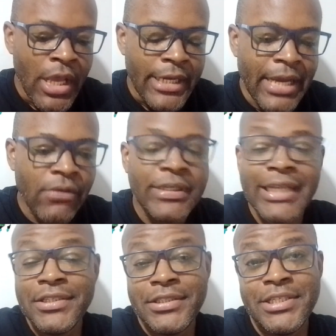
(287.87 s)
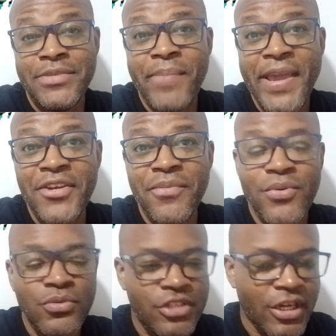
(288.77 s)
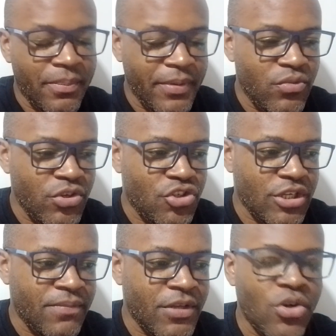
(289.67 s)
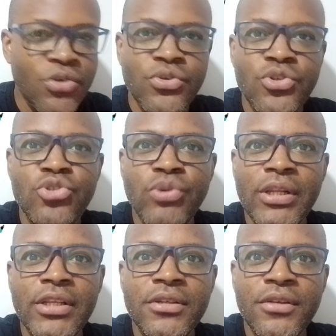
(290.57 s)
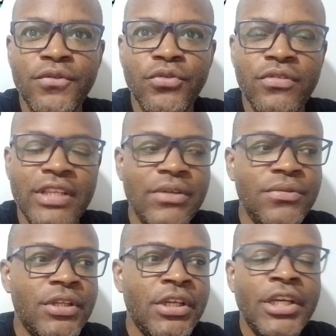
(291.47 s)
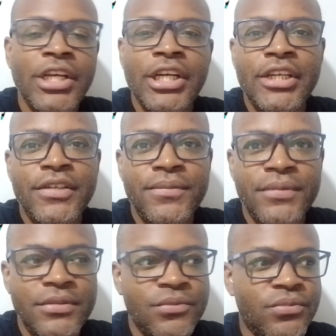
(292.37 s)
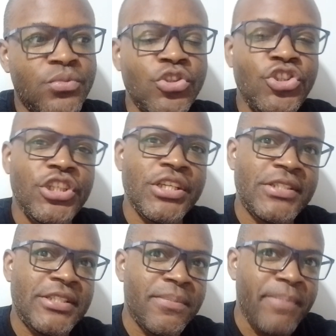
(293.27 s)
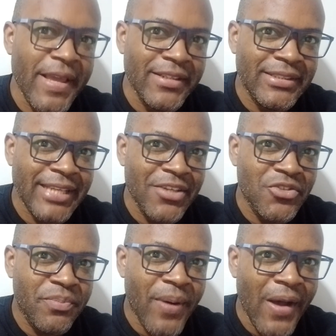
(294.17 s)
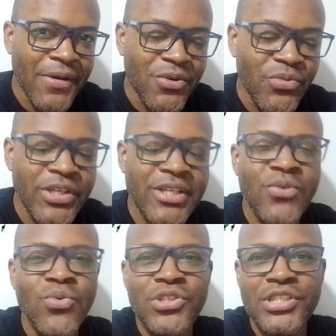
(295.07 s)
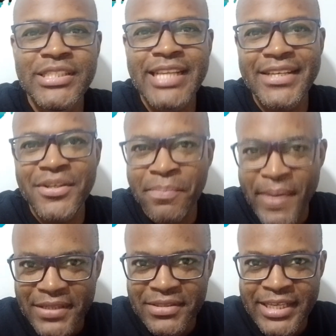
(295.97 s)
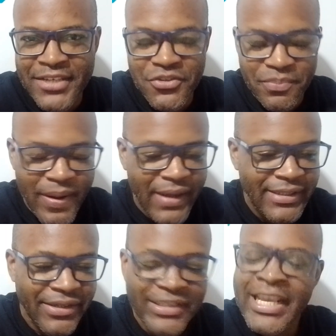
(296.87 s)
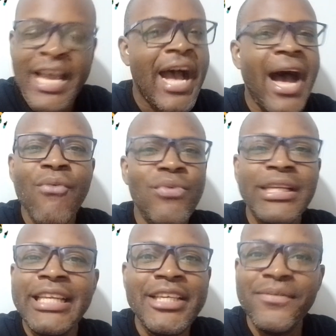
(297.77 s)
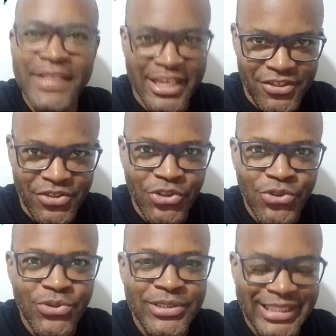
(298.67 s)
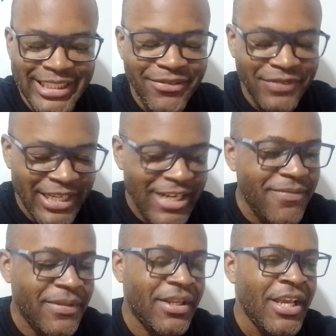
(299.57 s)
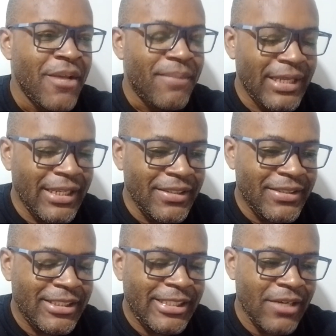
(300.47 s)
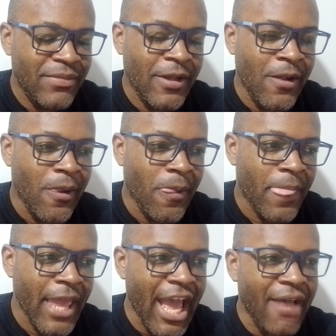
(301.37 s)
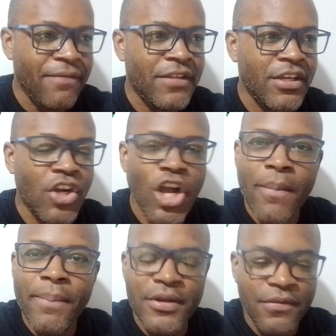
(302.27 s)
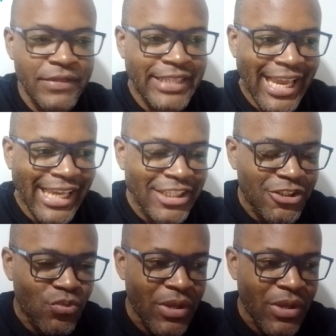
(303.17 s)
Now, that is a debatable topic, which I'm not going to dwell on. If you think which is the best side to partner with and which is not the best side to partner with, I will leave that to you to leave a comment. But ladies and gentlemen, after a couple of days